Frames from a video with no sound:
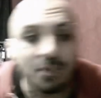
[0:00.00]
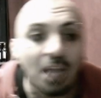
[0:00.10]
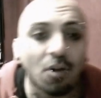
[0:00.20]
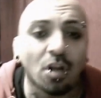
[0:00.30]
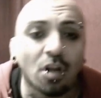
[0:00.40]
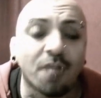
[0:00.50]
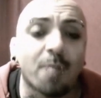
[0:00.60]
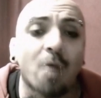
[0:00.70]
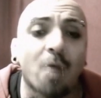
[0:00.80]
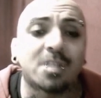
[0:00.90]
I know you're looking for a
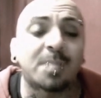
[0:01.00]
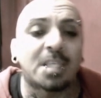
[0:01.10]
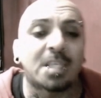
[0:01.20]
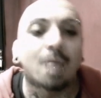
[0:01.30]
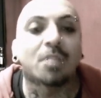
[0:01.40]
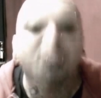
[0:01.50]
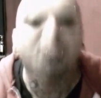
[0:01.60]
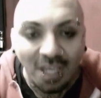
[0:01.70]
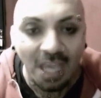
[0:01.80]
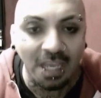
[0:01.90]
bonus piece, but you
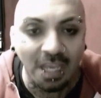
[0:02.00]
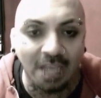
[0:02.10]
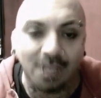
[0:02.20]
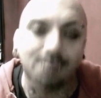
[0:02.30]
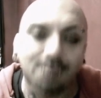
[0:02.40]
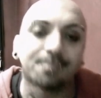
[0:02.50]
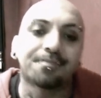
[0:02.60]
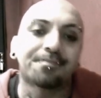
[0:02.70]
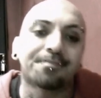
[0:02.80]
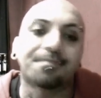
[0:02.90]
ain't getting any.
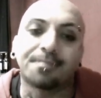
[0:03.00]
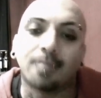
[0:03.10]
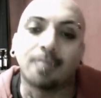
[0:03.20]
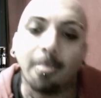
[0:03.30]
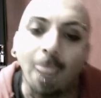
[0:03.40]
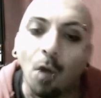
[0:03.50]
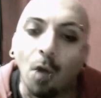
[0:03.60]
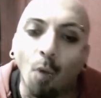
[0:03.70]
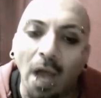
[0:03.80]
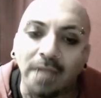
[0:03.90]

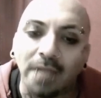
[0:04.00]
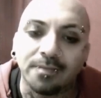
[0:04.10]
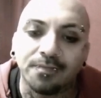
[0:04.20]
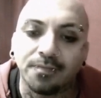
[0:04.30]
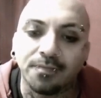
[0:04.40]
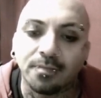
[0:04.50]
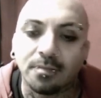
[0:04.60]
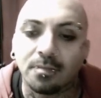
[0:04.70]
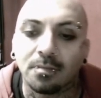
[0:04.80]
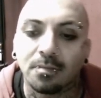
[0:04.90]
Why?
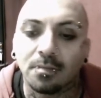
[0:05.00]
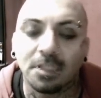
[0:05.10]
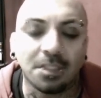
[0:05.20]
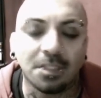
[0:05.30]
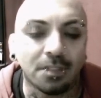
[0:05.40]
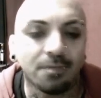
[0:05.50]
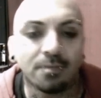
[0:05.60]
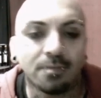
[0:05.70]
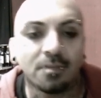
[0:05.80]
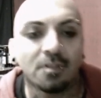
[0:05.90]
I don't know
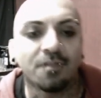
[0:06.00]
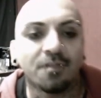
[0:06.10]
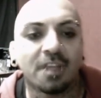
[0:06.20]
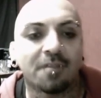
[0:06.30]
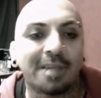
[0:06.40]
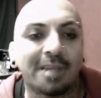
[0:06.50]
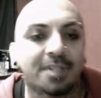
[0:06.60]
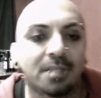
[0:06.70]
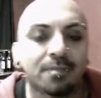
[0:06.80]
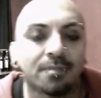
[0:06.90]
don't feel like ranting.